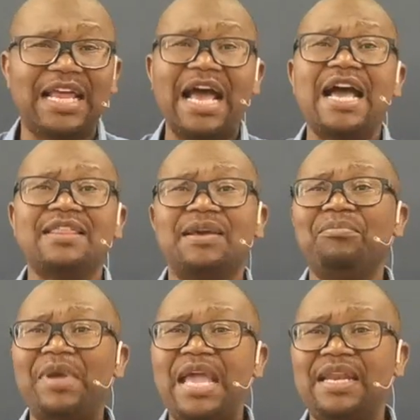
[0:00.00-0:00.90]
other
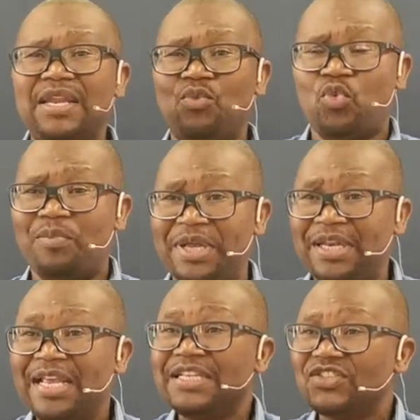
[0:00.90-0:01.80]
men and women